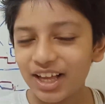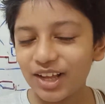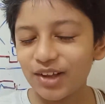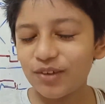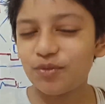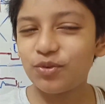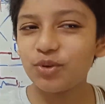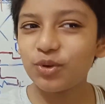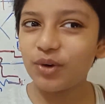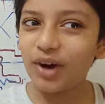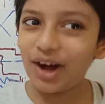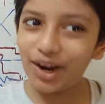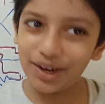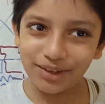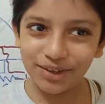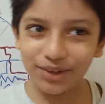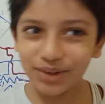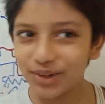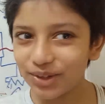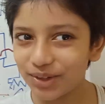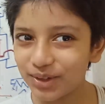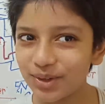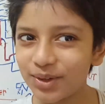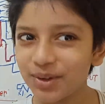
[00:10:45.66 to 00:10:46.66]
if you want
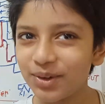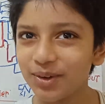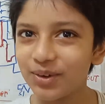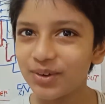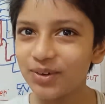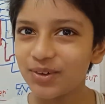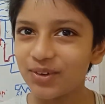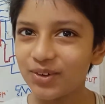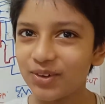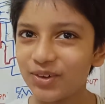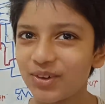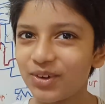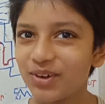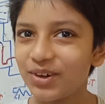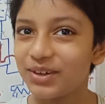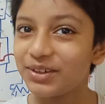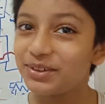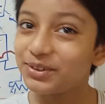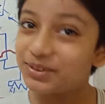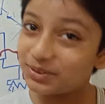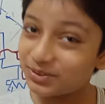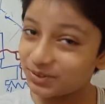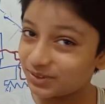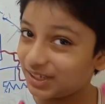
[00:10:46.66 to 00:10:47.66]
to
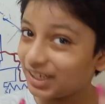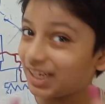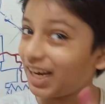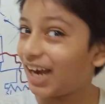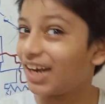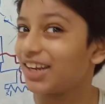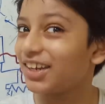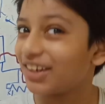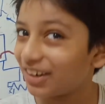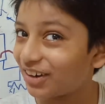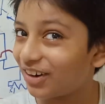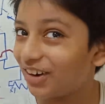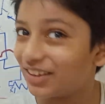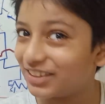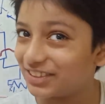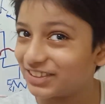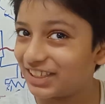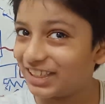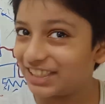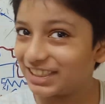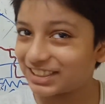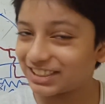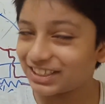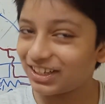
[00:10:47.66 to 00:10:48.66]
do it at your
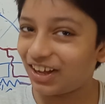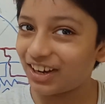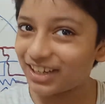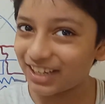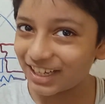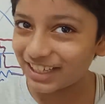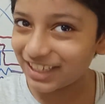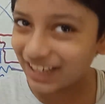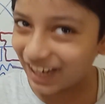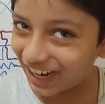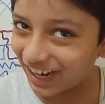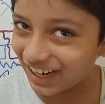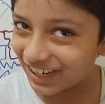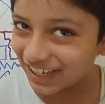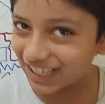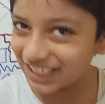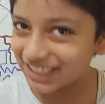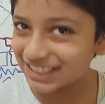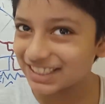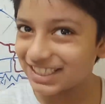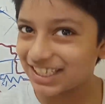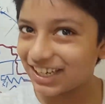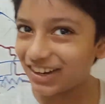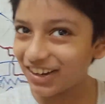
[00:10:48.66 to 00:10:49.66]
own risk, not at our
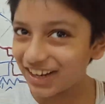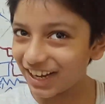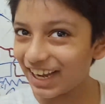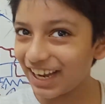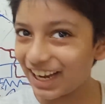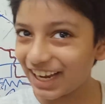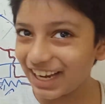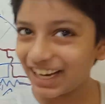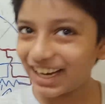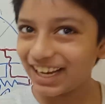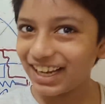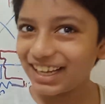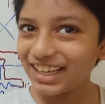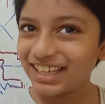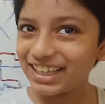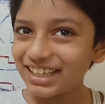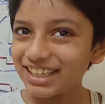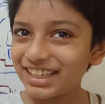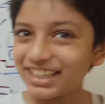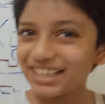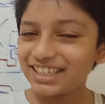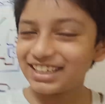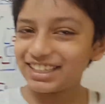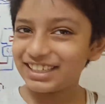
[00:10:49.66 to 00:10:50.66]
risk,
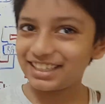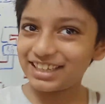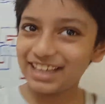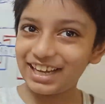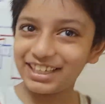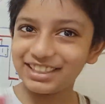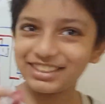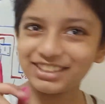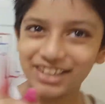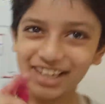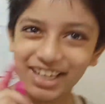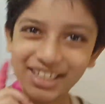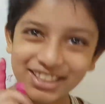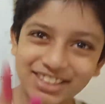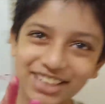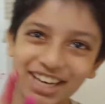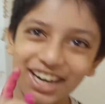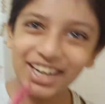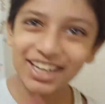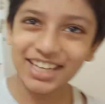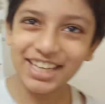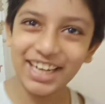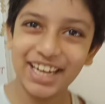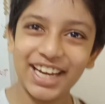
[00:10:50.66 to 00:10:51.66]
okay? Dangerous,
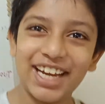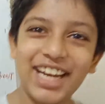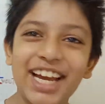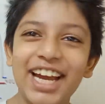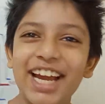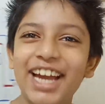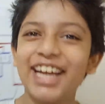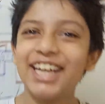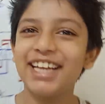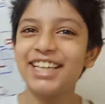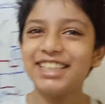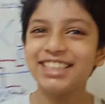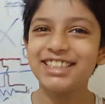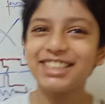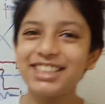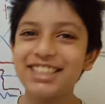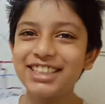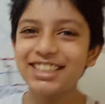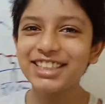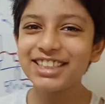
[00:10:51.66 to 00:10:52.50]
okay?